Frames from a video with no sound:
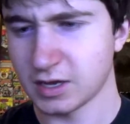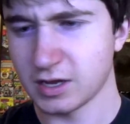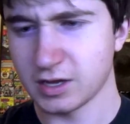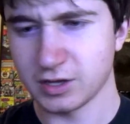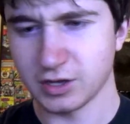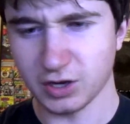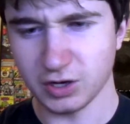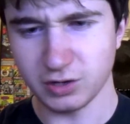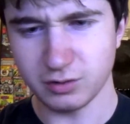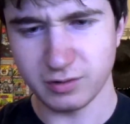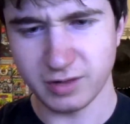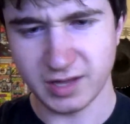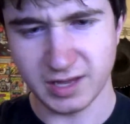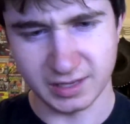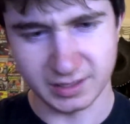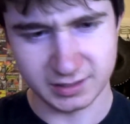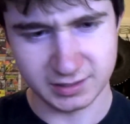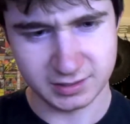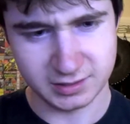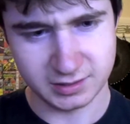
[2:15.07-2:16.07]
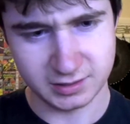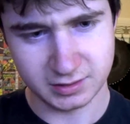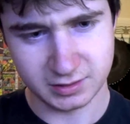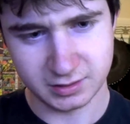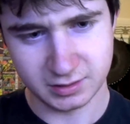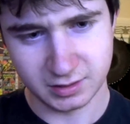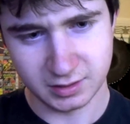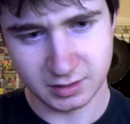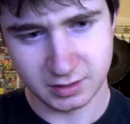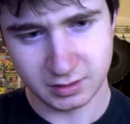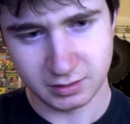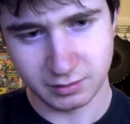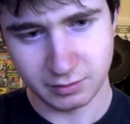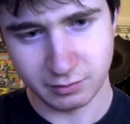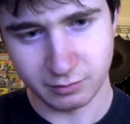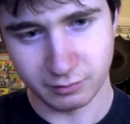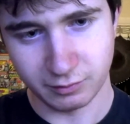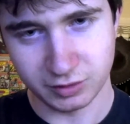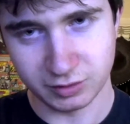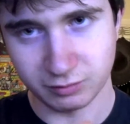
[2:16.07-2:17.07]
You can do this,
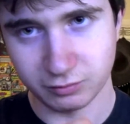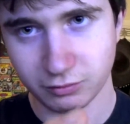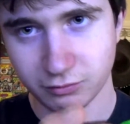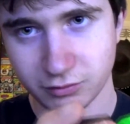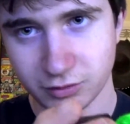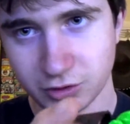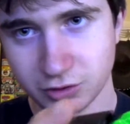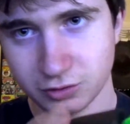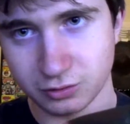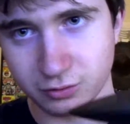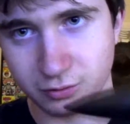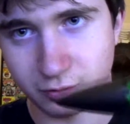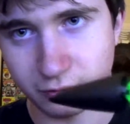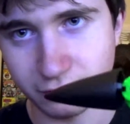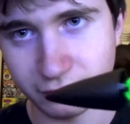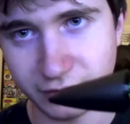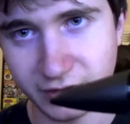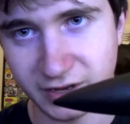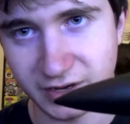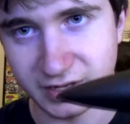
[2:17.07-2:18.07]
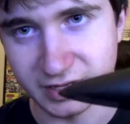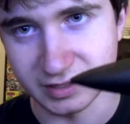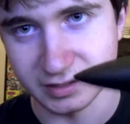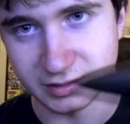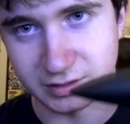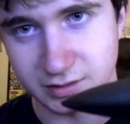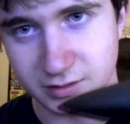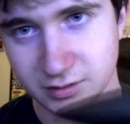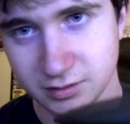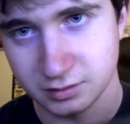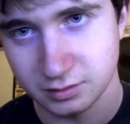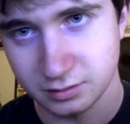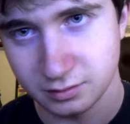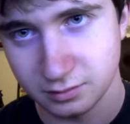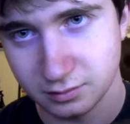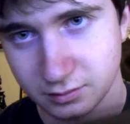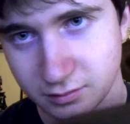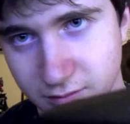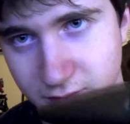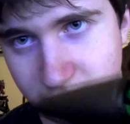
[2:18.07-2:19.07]
which I'm not really sure what that is.
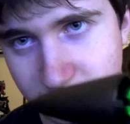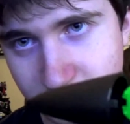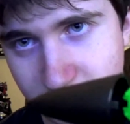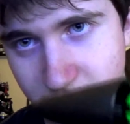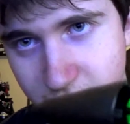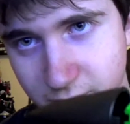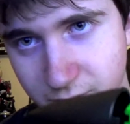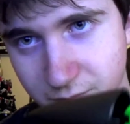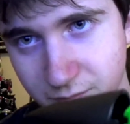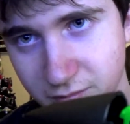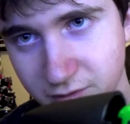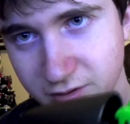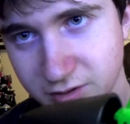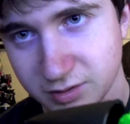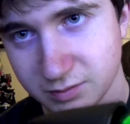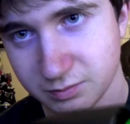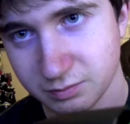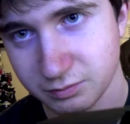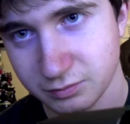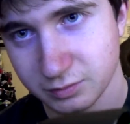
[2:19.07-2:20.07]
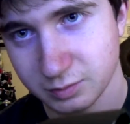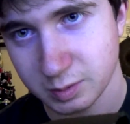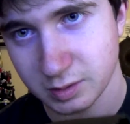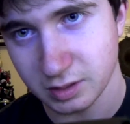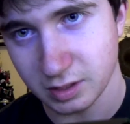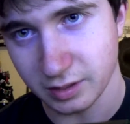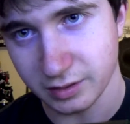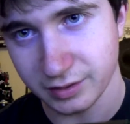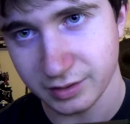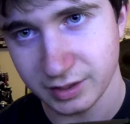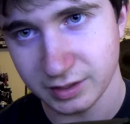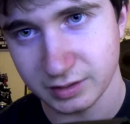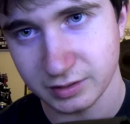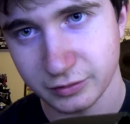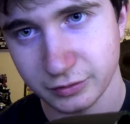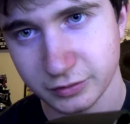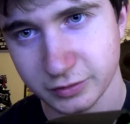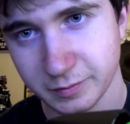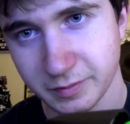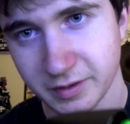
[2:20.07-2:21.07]
I mean, I think it
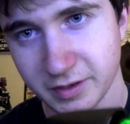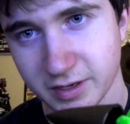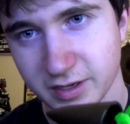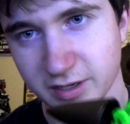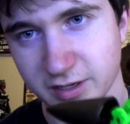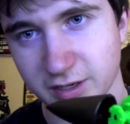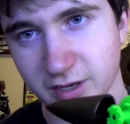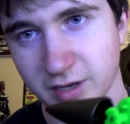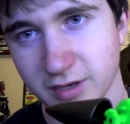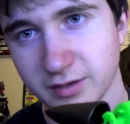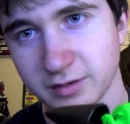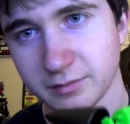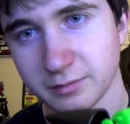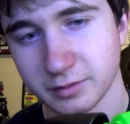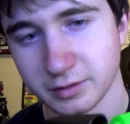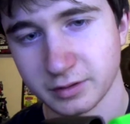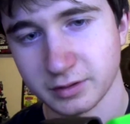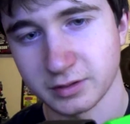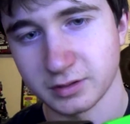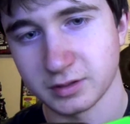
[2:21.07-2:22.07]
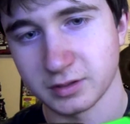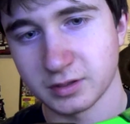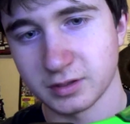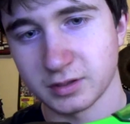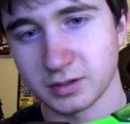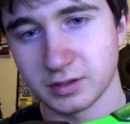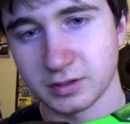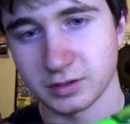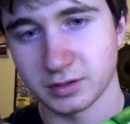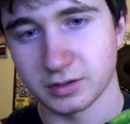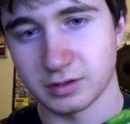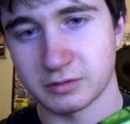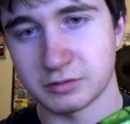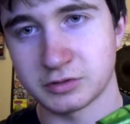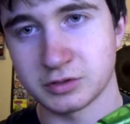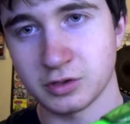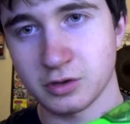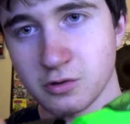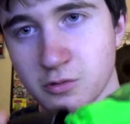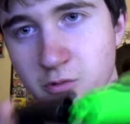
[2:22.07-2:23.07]
looks a bit like a gun, but there's
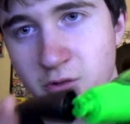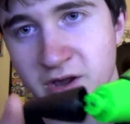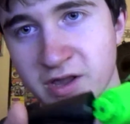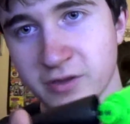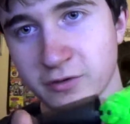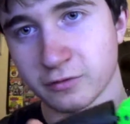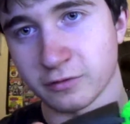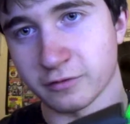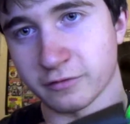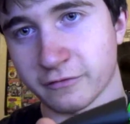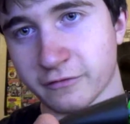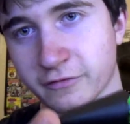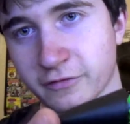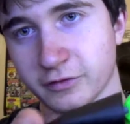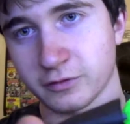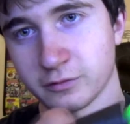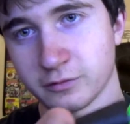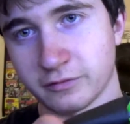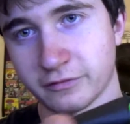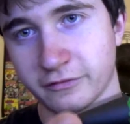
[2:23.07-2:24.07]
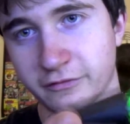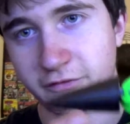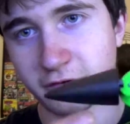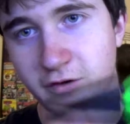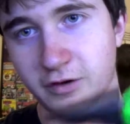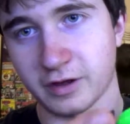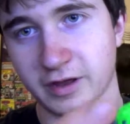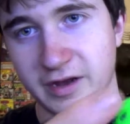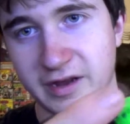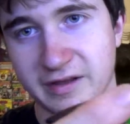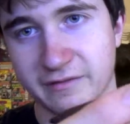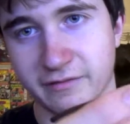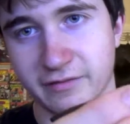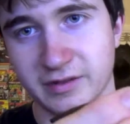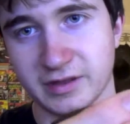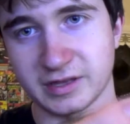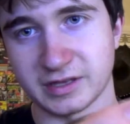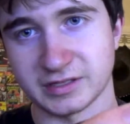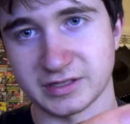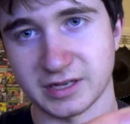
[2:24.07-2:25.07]
no way you would fly and have
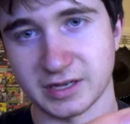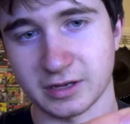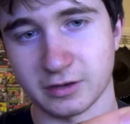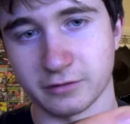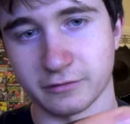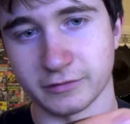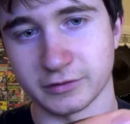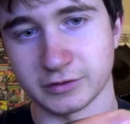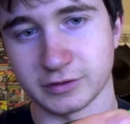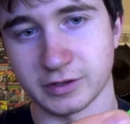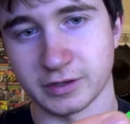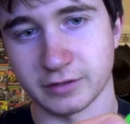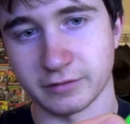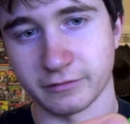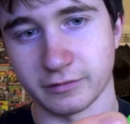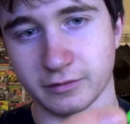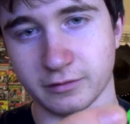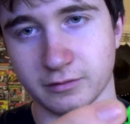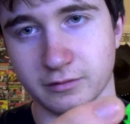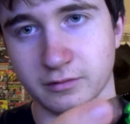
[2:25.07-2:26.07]
this hanging off the side of you.